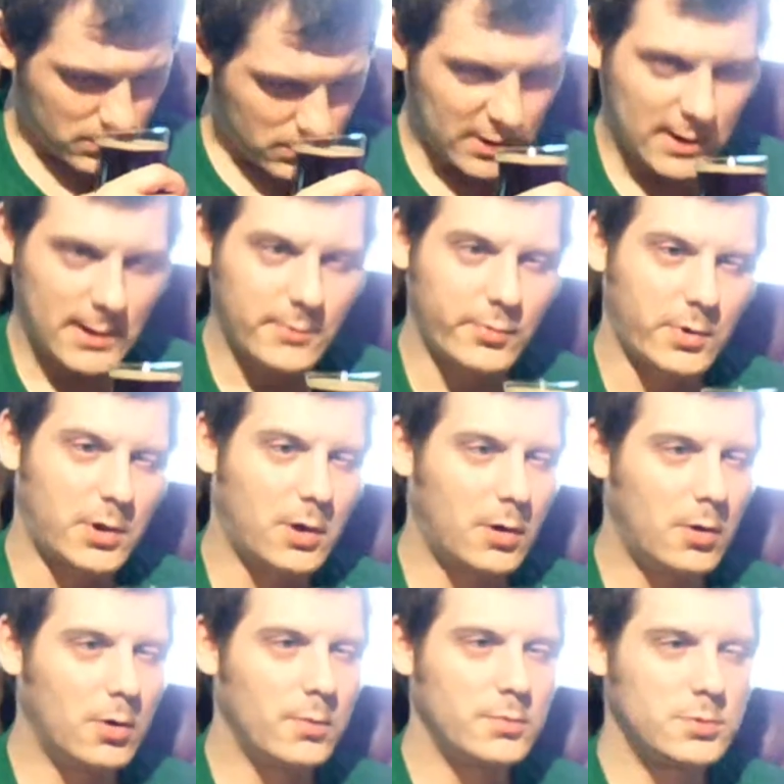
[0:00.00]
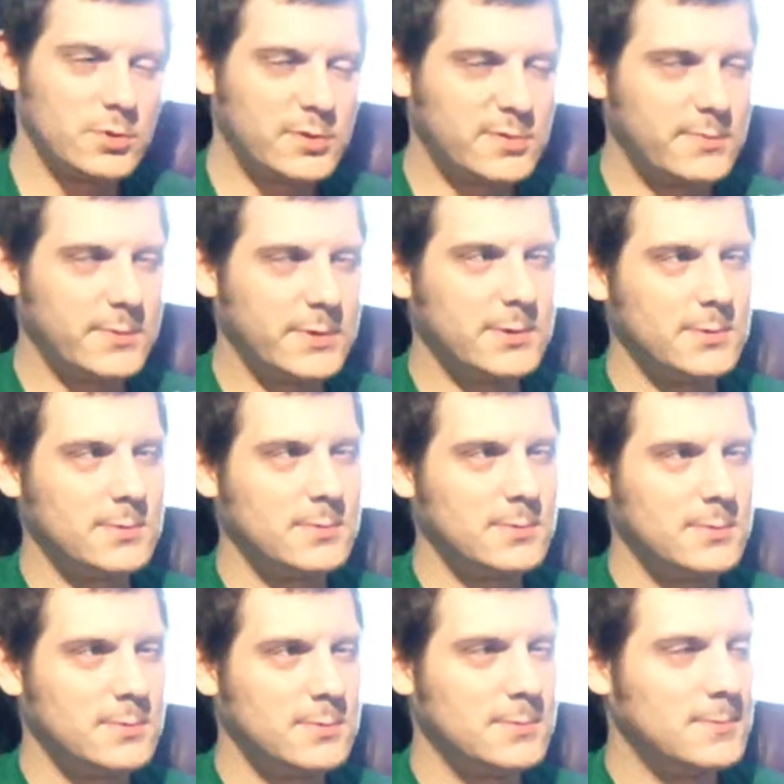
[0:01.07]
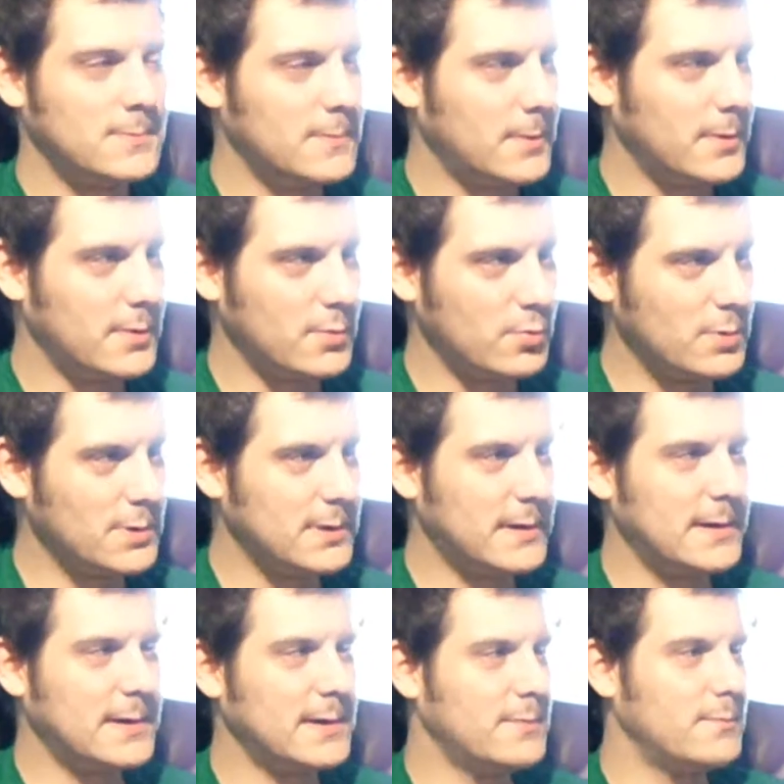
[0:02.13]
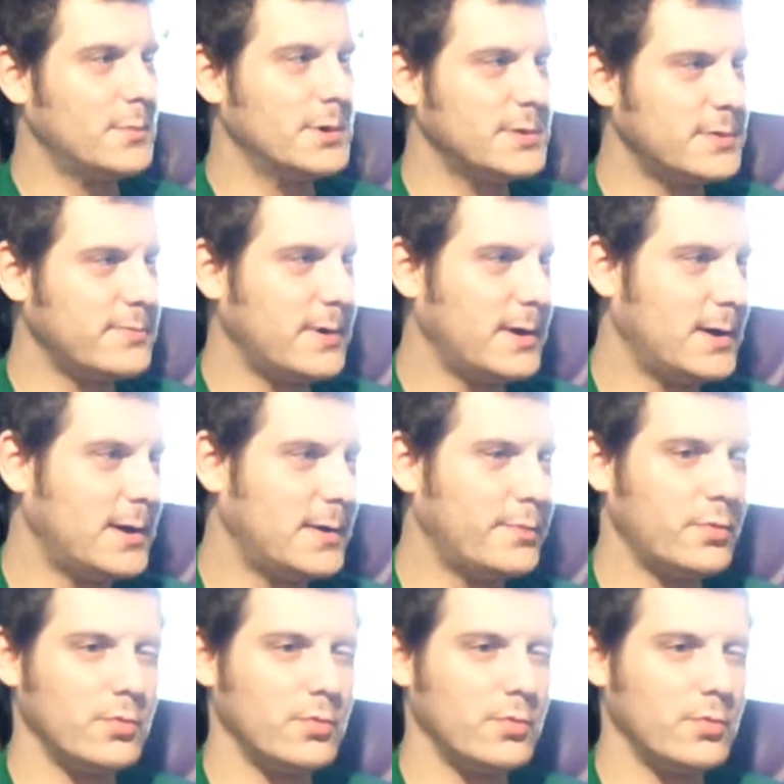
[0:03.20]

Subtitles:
Kind of a caramel smell. I really ain't getting much of a hop